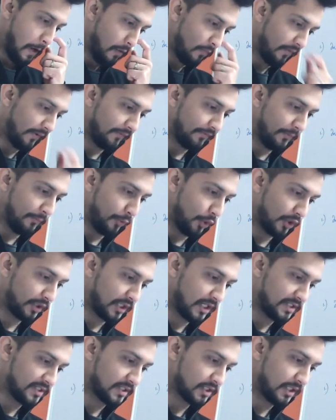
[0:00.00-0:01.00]
one of the
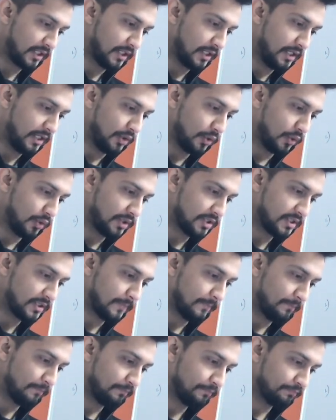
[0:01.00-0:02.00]
podcast
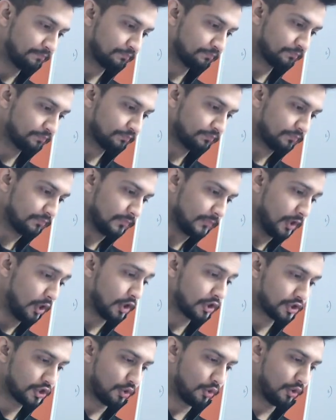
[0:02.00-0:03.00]
keynotes or
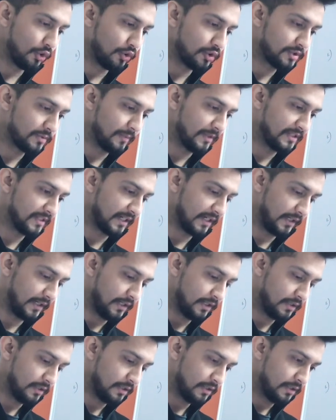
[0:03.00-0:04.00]
show notes
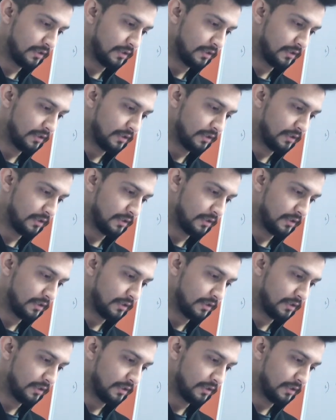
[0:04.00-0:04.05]
basically,